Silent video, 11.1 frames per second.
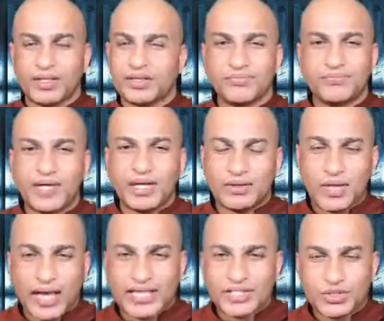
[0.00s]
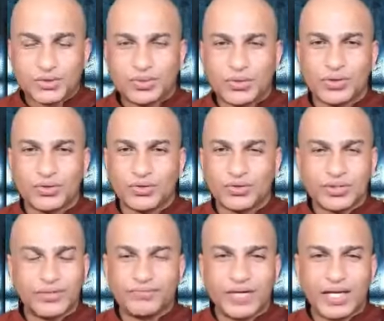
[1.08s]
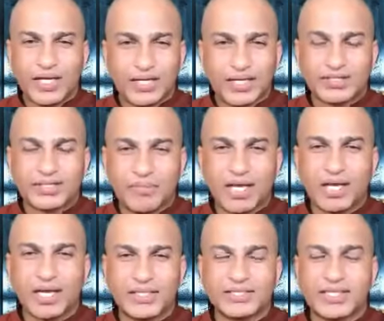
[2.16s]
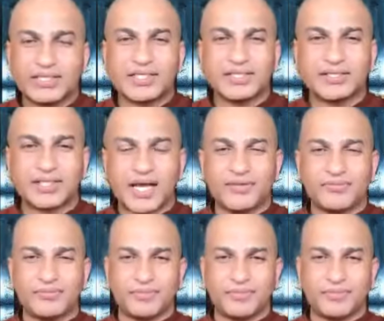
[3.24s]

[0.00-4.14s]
The feel, as you know, the feeling doesn't make any sense in life.